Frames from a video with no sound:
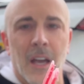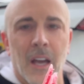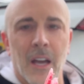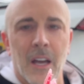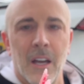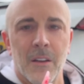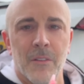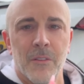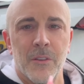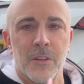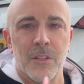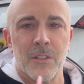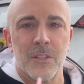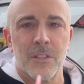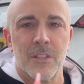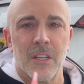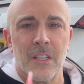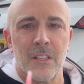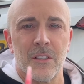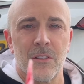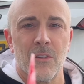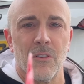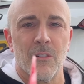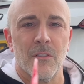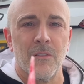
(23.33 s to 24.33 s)
You can see it's
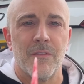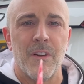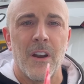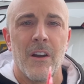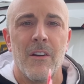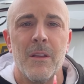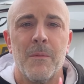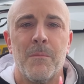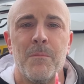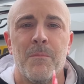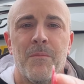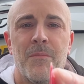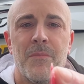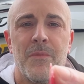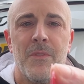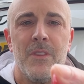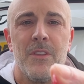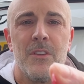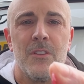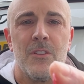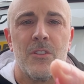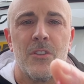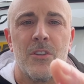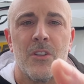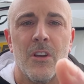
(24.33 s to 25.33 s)
got a very
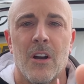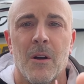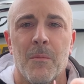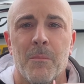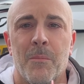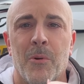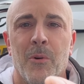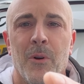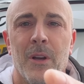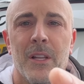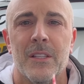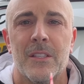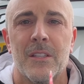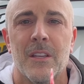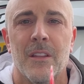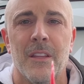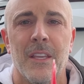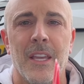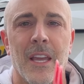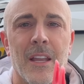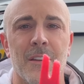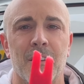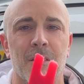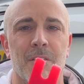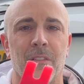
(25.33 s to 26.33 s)
sharp points at the
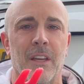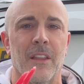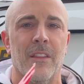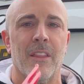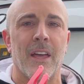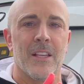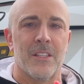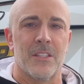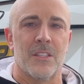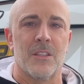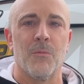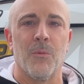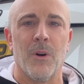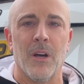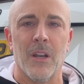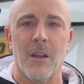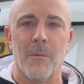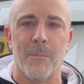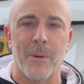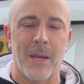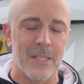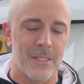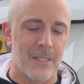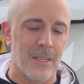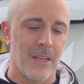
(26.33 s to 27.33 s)
end of it. That's the one I'm
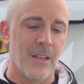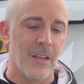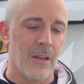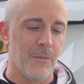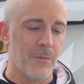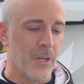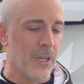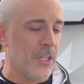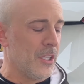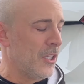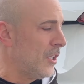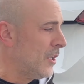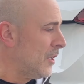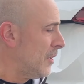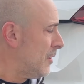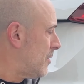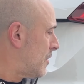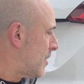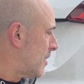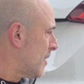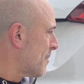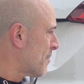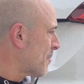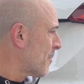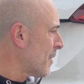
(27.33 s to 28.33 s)
going to use,
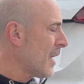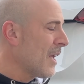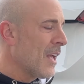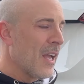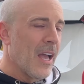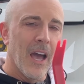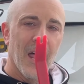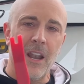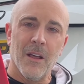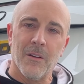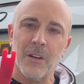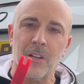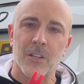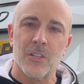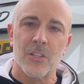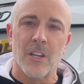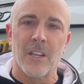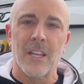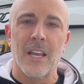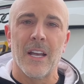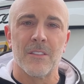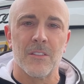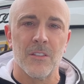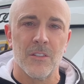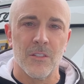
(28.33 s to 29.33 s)
and I'm going to show you
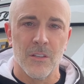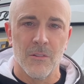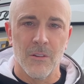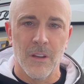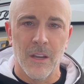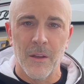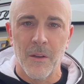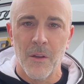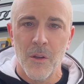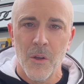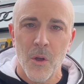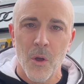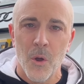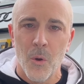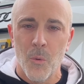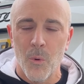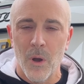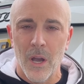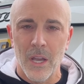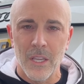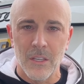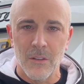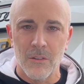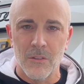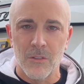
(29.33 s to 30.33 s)
how to do it where
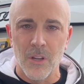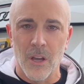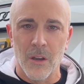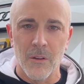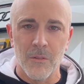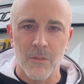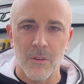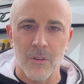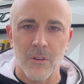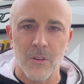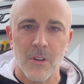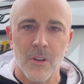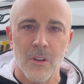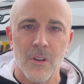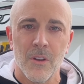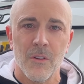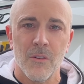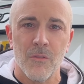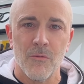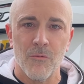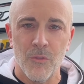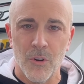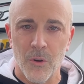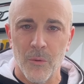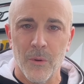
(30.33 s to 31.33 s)
you don't
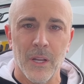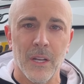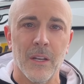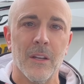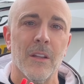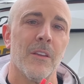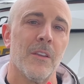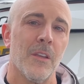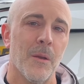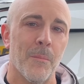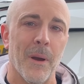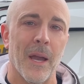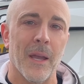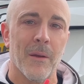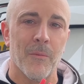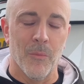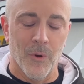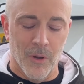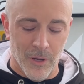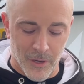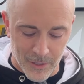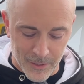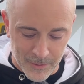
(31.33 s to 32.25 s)
ruin your paintwork.